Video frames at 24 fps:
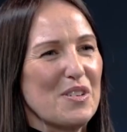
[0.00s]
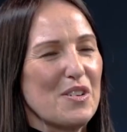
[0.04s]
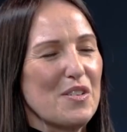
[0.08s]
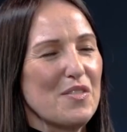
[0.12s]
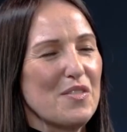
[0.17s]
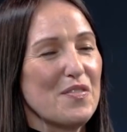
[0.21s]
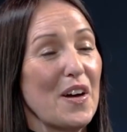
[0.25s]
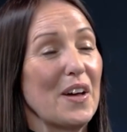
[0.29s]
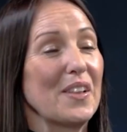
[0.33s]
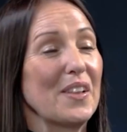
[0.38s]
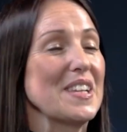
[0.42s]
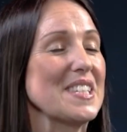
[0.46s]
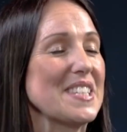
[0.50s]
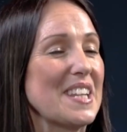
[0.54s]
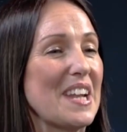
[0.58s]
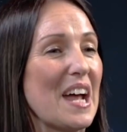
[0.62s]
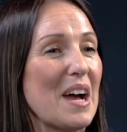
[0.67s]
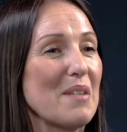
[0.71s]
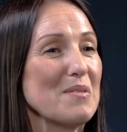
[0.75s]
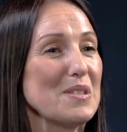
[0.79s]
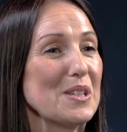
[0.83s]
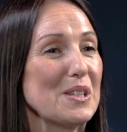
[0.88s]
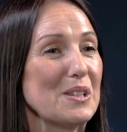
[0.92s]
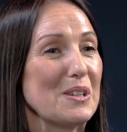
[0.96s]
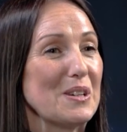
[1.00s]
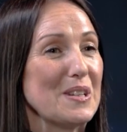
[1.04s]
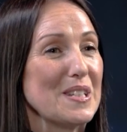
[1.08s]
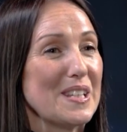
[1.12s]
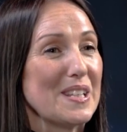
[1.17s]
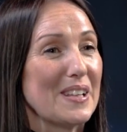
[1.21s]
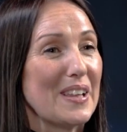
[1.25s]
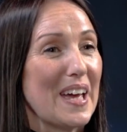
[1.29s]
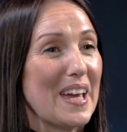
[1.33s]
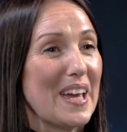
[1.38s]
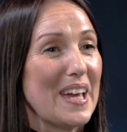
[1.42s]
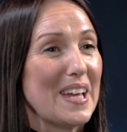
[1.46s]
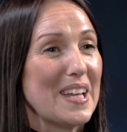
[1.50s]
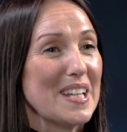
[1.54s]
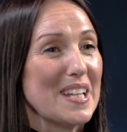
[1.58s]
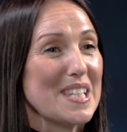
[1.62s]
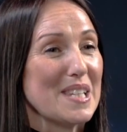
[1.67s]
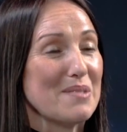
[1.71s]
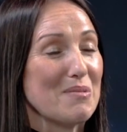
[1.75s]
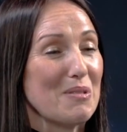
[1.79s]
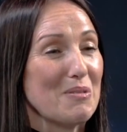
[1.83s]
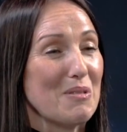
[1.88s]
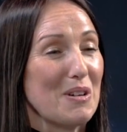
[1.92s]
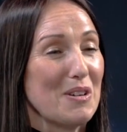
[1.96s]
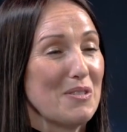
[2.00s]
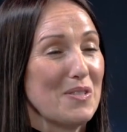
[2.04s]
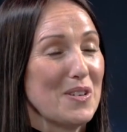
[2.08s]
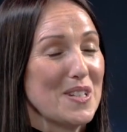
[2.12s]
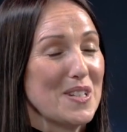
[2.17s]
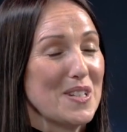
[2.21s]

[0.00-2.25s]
Phil, it's an absolute delight to be with you